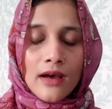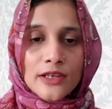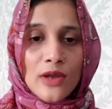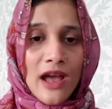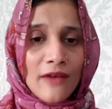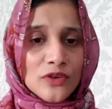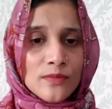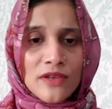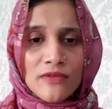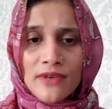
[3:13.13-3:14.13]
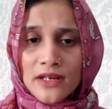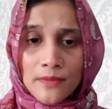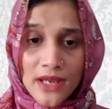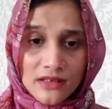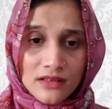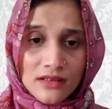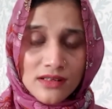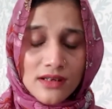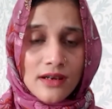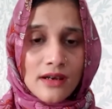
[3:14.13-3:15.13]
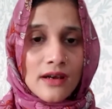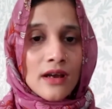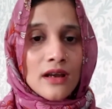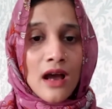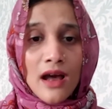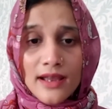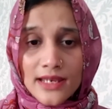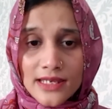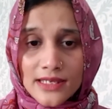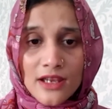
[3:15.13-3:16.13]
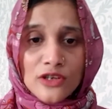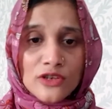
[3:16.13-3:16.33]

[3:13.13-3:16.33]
you have to be very patient, kind,